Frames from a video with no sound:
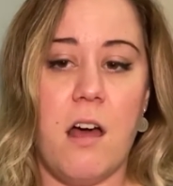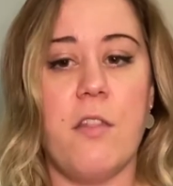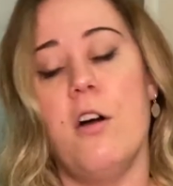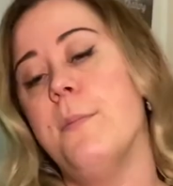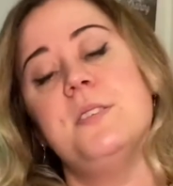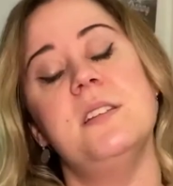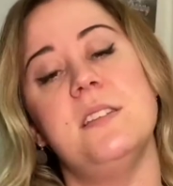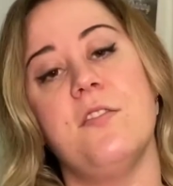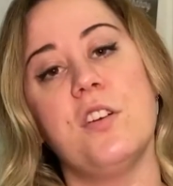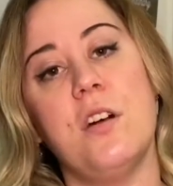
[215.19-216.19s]
other options
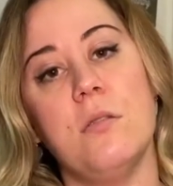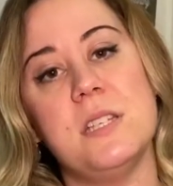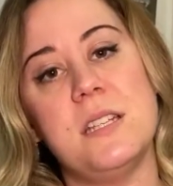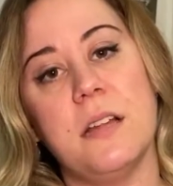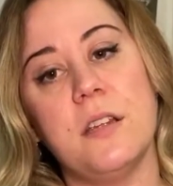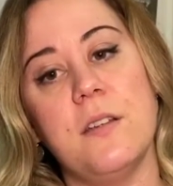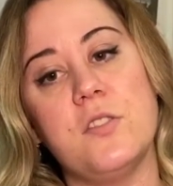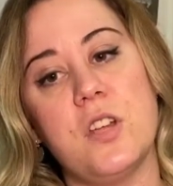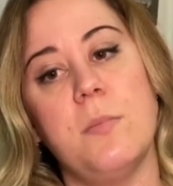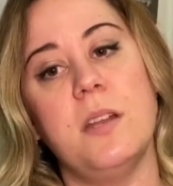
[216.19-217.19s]
if the gold standard of
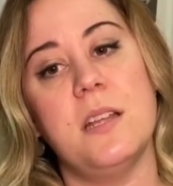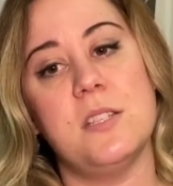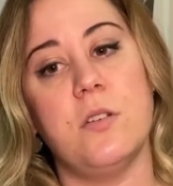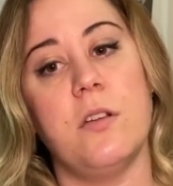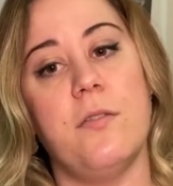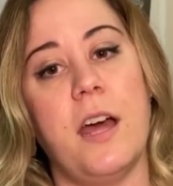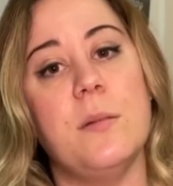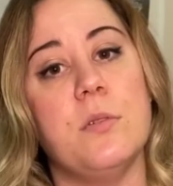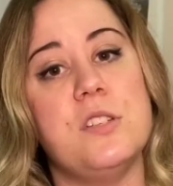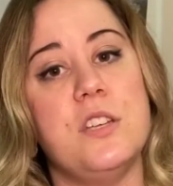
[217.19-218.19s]
treatment is not
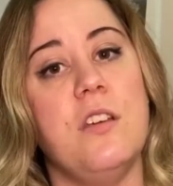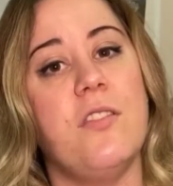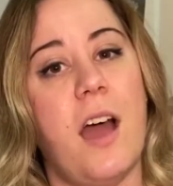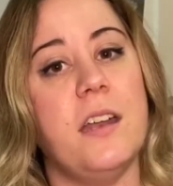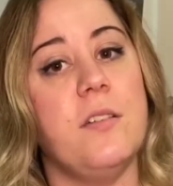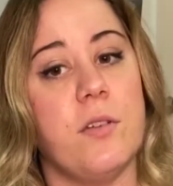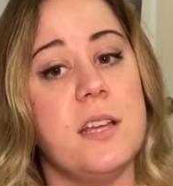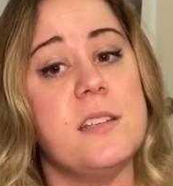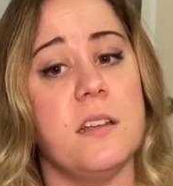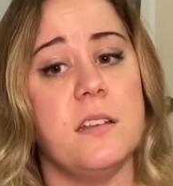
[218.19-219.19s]
available to you for any
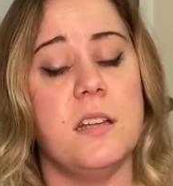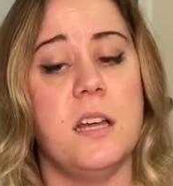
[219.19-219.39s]
reason.